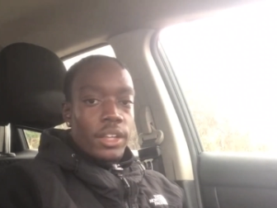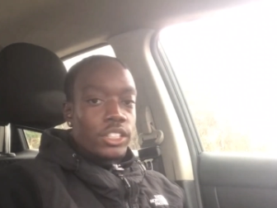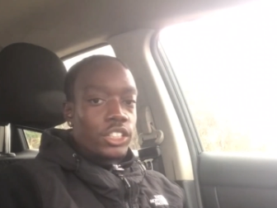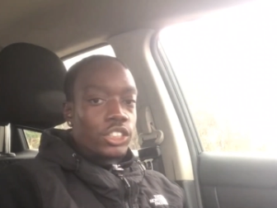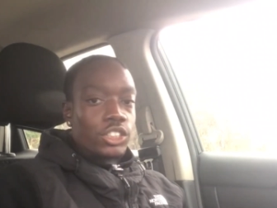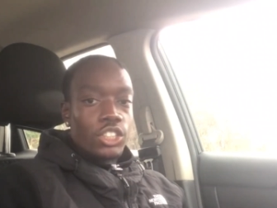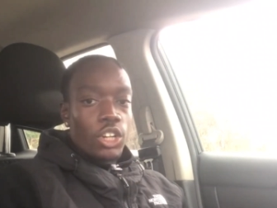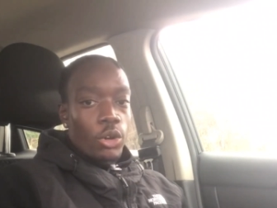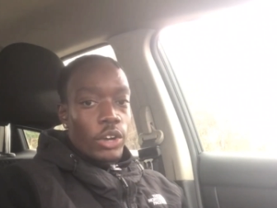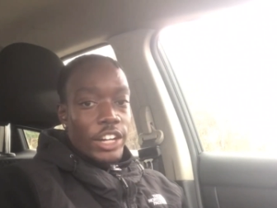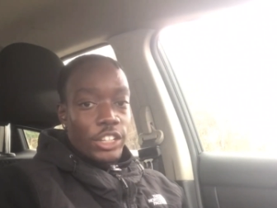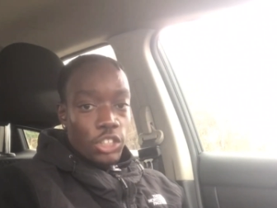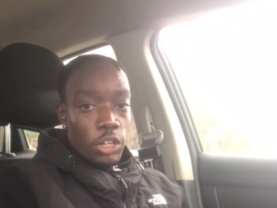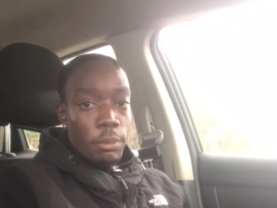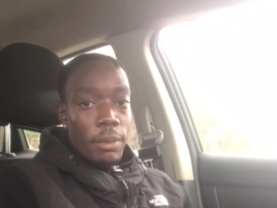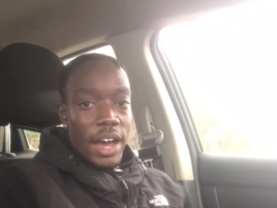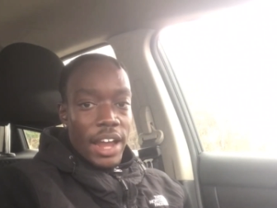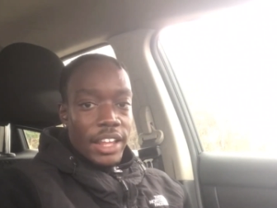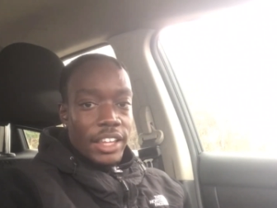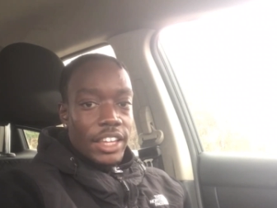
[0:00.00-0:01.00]
Just know that you're
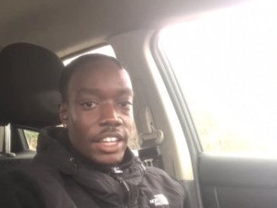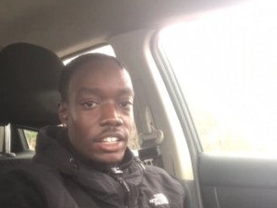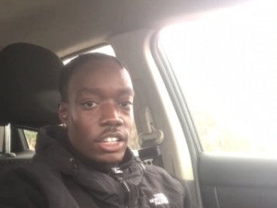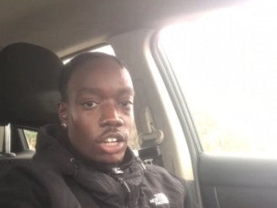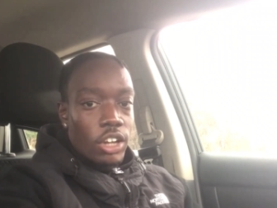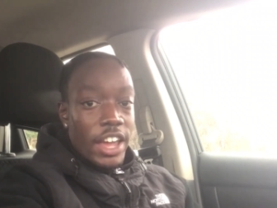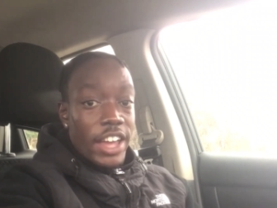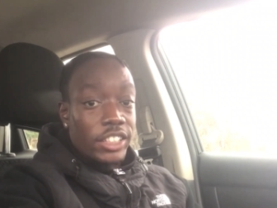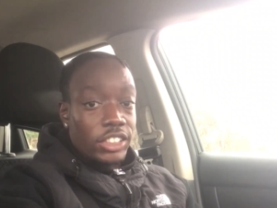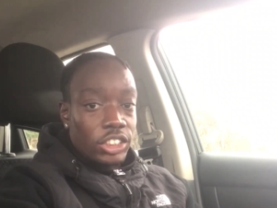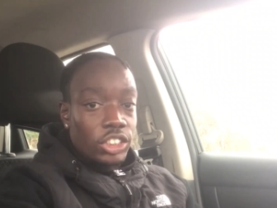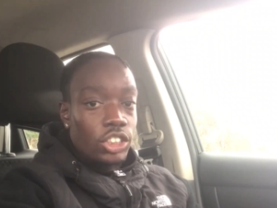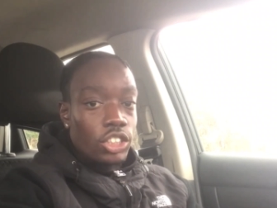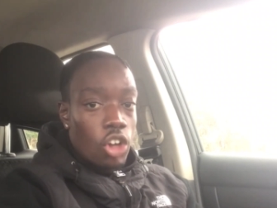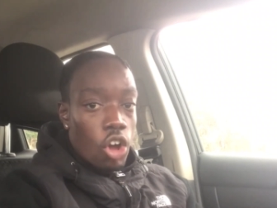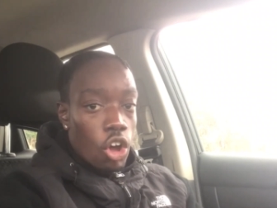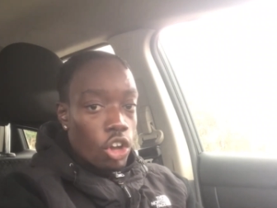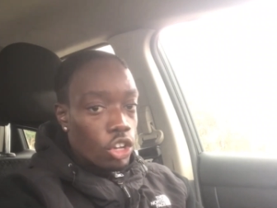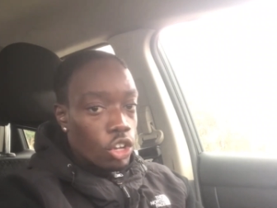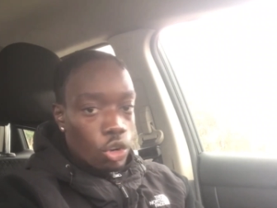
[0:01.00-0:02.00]
about to get the answer to
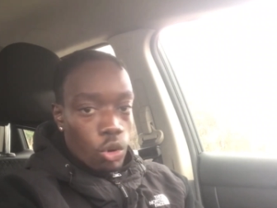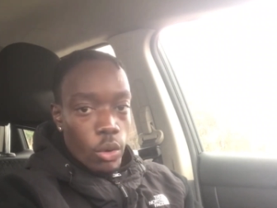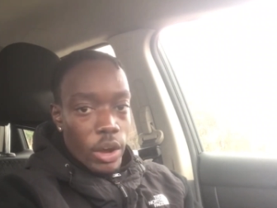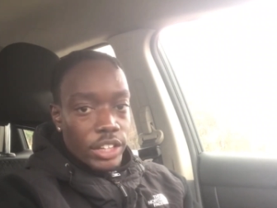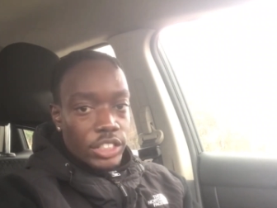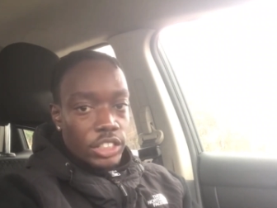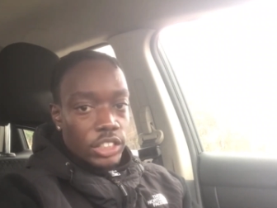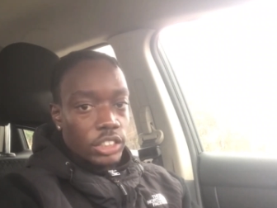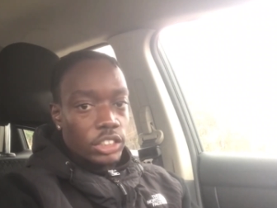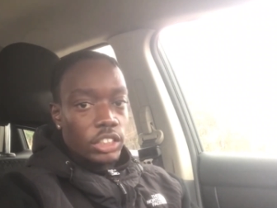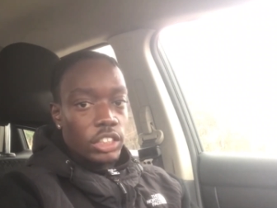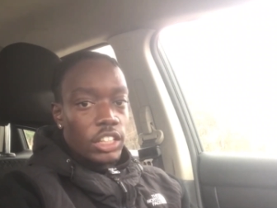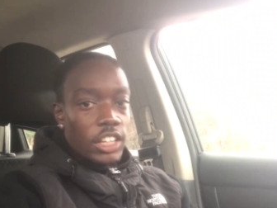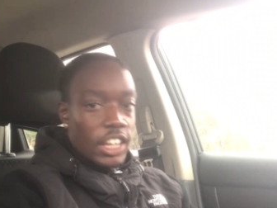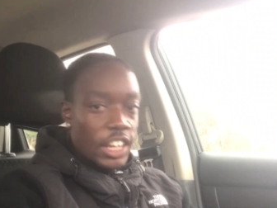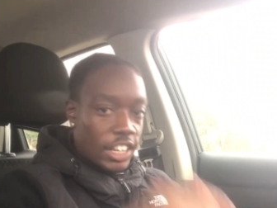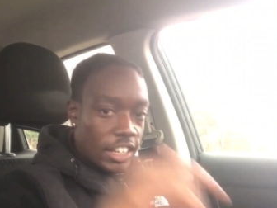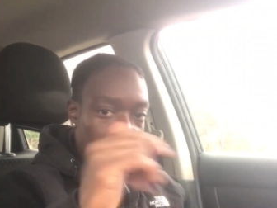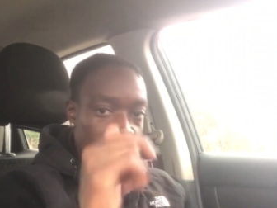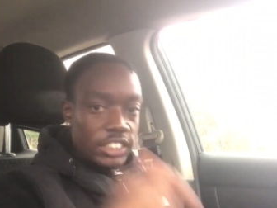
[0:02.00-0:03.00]
all your questions
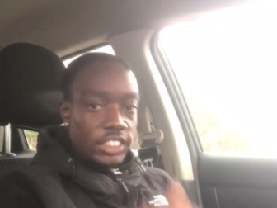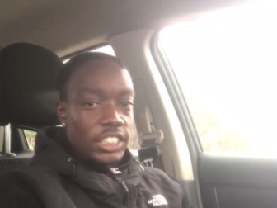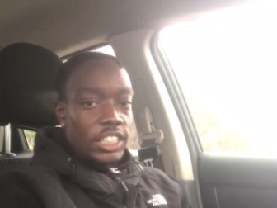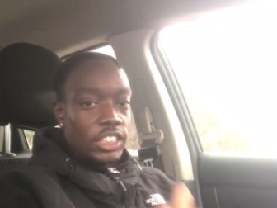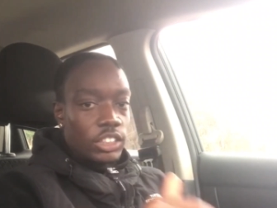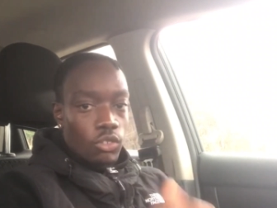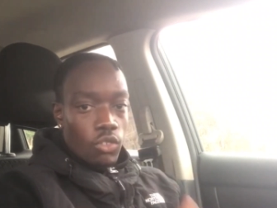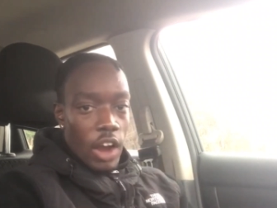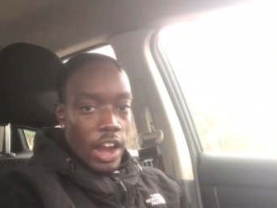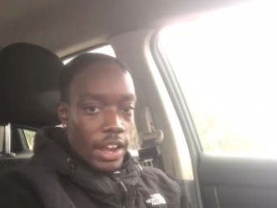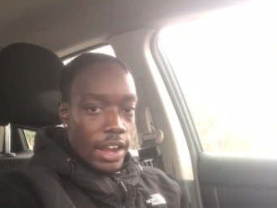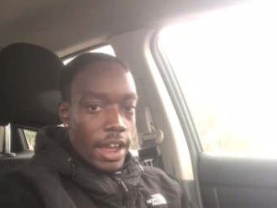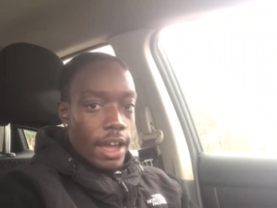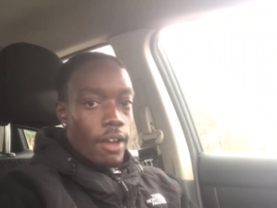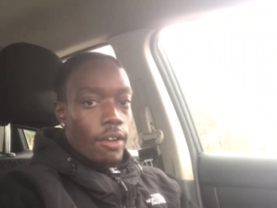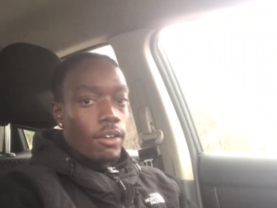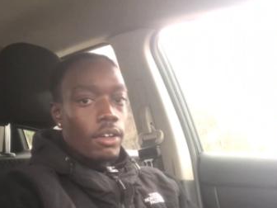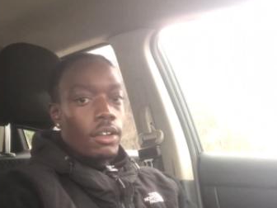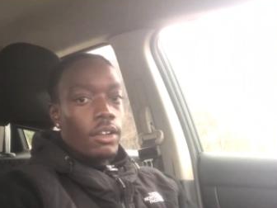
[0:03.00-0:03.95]
in this season right now.